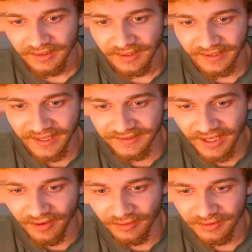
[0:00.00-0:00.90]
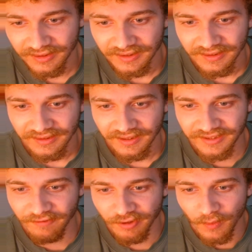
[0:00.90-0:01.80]
can't tell. It's
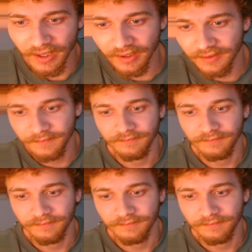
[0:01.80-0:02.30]
everywhere.